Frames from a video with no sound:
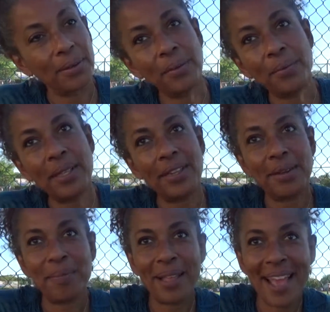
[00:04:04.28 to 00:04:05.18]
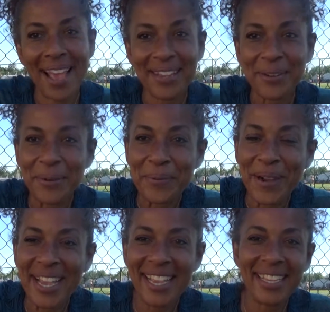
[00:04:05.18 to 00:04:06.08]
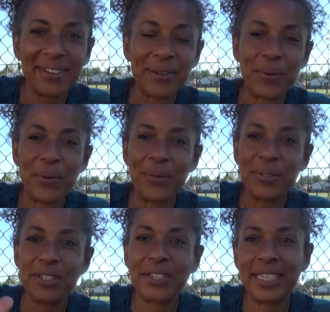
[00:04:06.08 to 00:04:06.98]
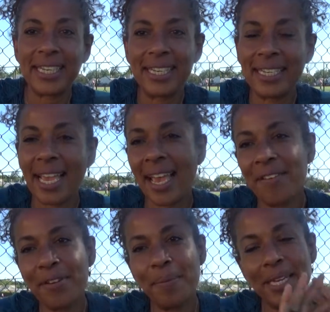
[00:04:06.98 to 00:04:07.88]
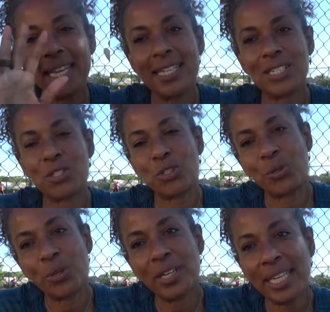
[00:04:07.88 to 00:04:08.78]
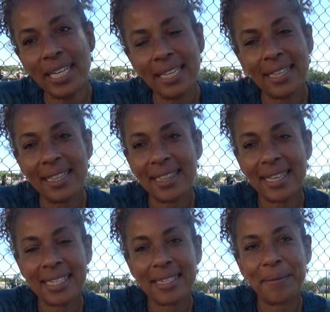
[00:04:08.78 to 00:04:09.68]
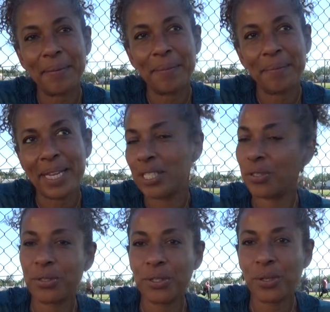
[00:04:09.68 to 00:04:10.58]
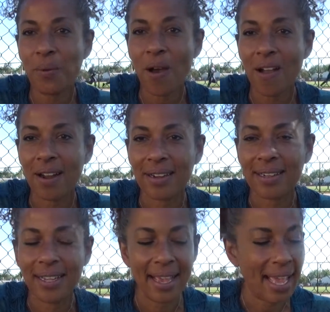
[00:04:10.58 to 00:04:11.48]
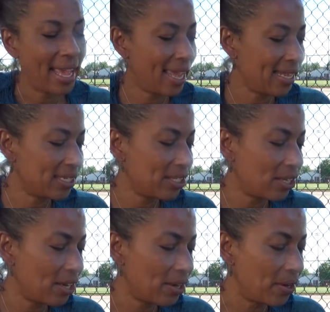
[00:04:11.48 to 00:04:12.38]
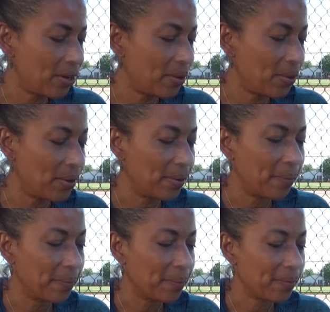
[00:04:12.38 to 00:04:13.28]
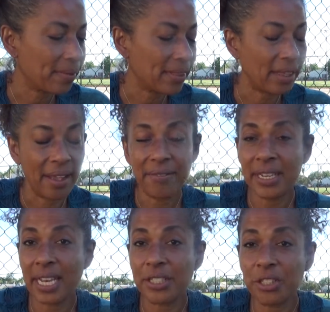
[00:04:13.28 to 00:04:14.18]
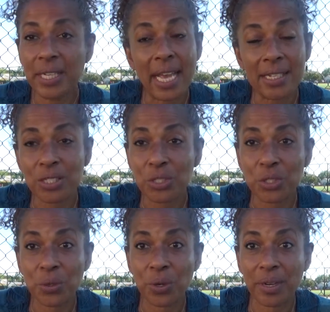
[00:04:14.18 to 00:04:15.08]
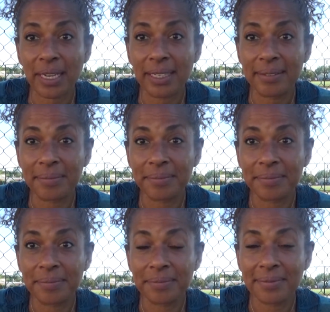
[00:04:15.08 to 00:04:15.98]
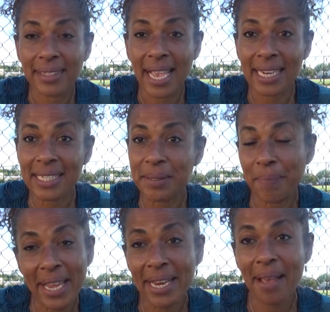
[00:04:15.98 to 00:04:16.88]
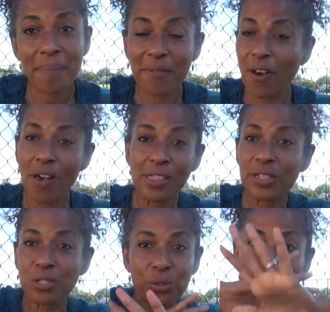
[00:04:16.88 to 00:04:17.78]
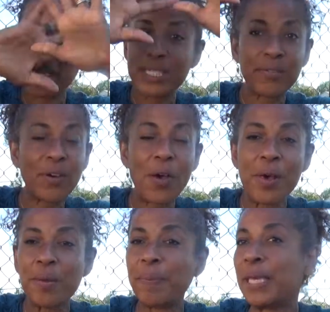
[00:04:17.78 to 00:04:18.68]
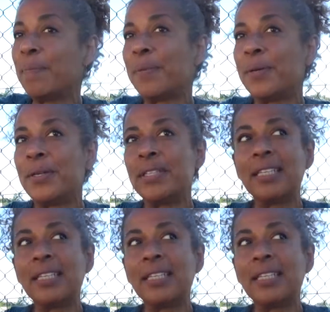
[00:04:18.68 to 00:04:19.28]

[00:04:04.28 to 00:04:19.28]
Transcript: Whether you're black or white or old or young, everybody has a story that makes you who you are. And so every country has a story, and it's made up of all the stories of all the people